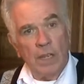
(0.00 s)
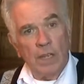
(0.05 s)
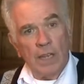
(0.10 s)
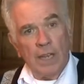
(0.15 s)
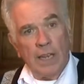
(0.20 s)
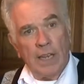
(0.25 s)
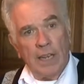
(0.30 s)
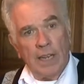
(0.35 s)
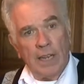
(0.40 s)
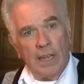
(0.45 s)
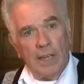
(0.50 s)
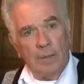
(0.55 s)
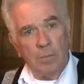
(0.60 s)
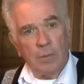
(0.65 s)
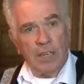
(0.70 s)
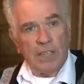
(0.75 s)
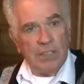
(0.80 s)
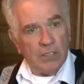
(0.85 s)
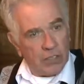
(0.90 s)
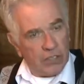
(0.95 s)

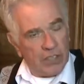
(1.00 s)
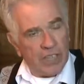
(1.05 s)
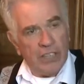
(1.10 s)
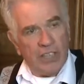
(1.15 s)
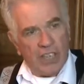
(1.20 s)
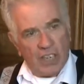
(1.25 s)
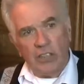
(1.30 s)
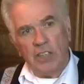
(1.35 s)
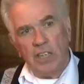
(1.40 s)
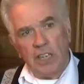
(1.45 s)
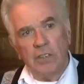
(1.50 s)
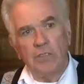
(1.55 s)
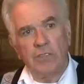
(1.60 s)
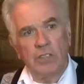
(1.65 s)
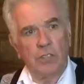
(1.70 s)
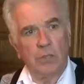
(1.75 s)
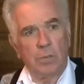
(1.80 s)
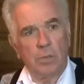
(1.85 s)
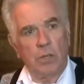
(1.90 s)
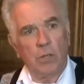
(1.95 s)
But as I say, they're the
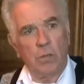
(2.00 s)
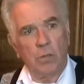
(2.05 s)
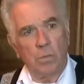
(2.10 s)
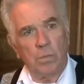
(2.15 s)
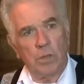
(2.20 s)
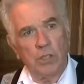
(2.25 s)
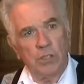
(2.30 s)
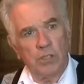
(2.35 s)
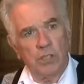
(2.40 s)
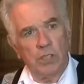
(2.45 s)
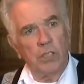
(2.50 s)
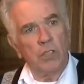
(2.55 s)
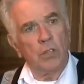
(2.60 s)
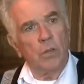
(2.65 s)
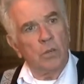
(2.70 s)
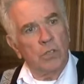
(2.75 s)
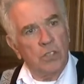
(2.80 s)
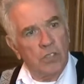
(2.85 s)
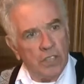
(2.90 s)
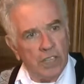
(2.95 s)
invisible homeless. You
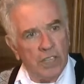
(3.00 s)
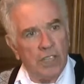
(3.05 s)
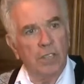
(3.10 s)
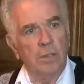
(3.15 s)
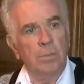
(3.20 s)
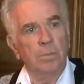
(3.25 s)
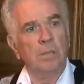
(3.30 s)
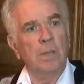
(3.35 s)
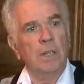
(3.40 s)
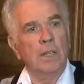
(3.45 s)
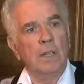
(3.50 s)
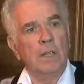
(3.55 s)
don't see them.